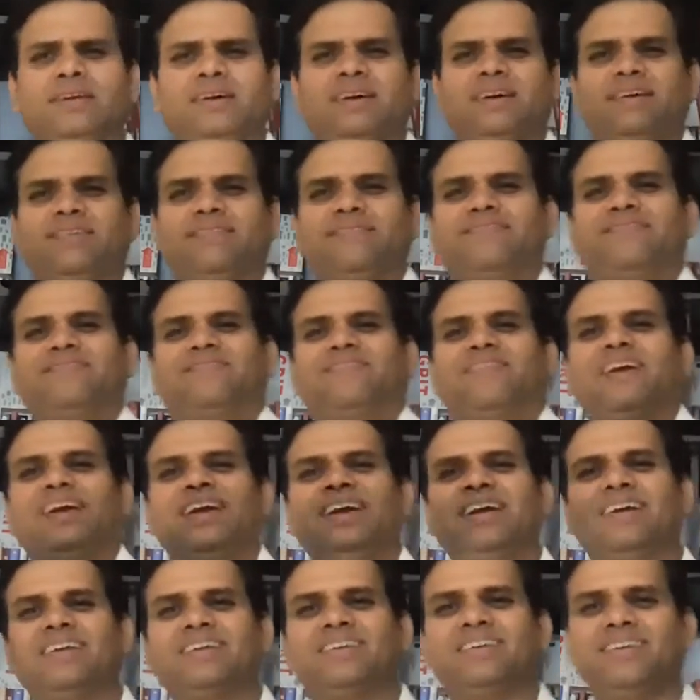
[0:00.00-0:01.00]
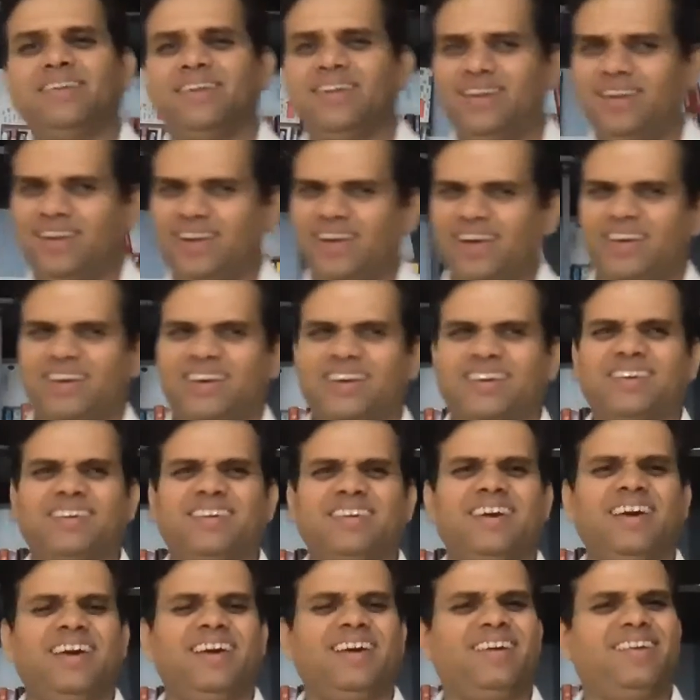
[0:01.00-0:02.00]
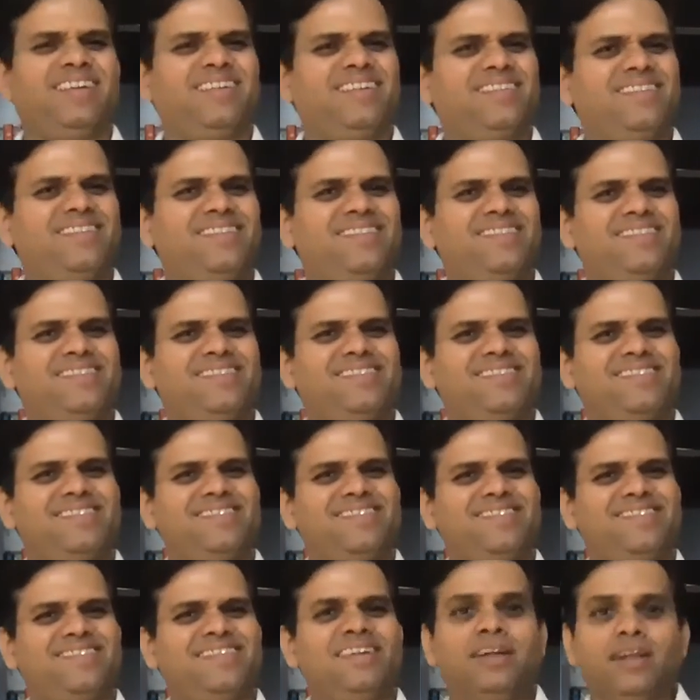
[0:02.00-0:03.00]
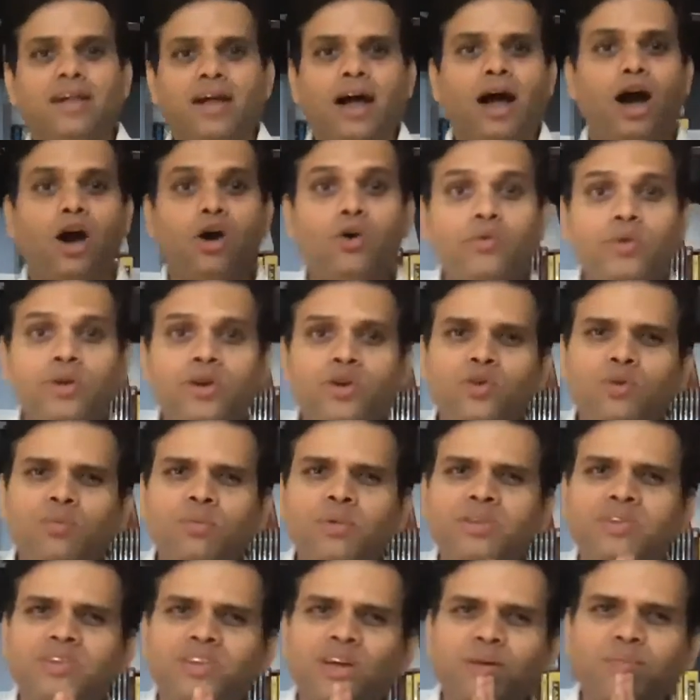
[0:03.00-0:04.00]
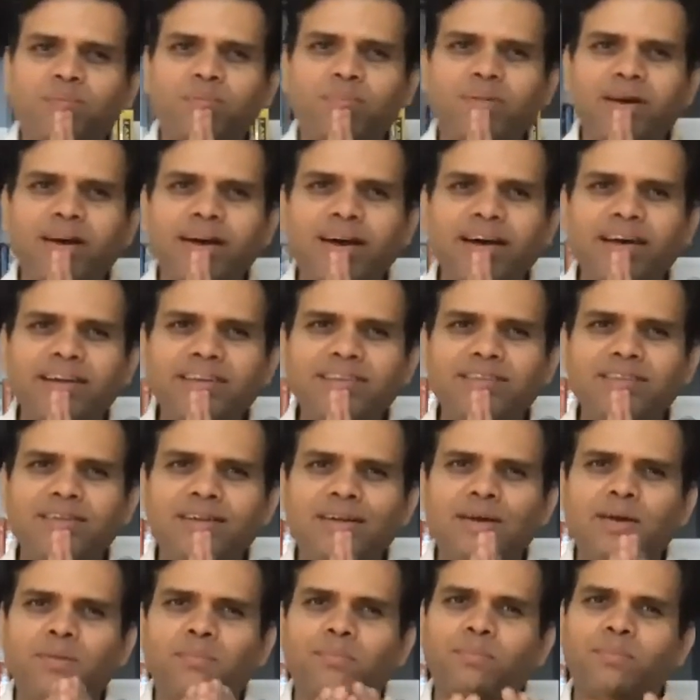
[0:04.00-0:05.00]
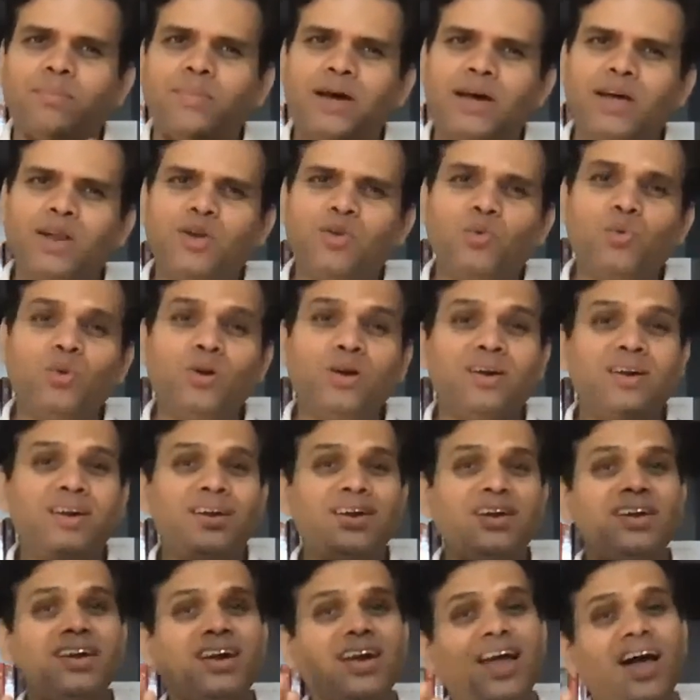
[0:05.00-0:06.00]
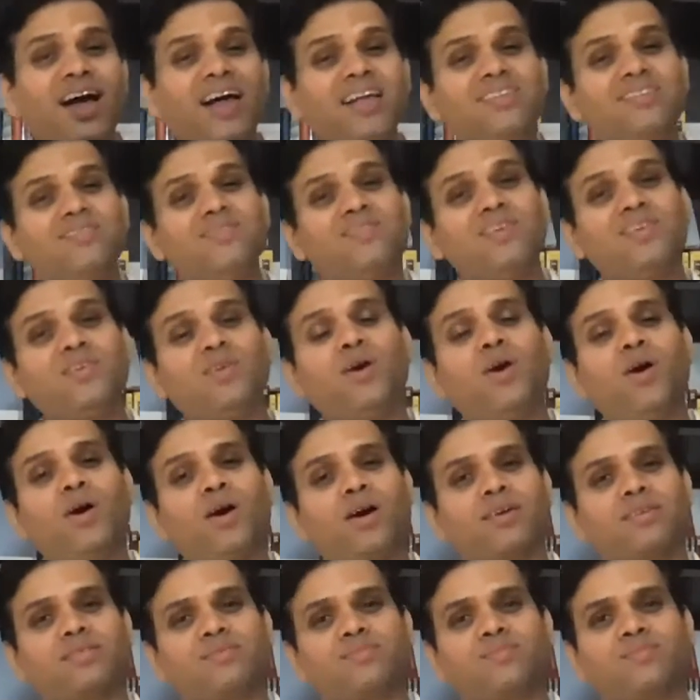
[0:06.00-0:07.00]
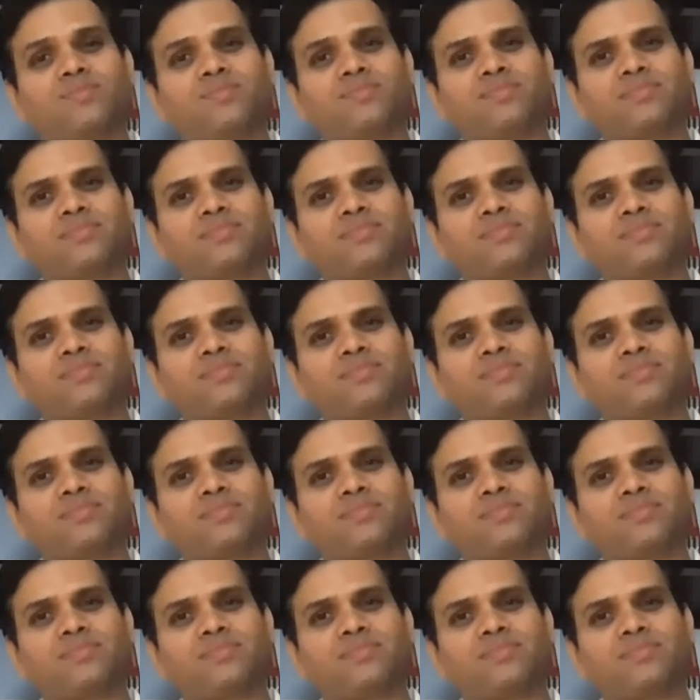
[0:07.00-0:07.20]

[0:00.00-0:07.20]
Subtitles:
I felt like a king. However, to my surprise, my rule didn't last for long.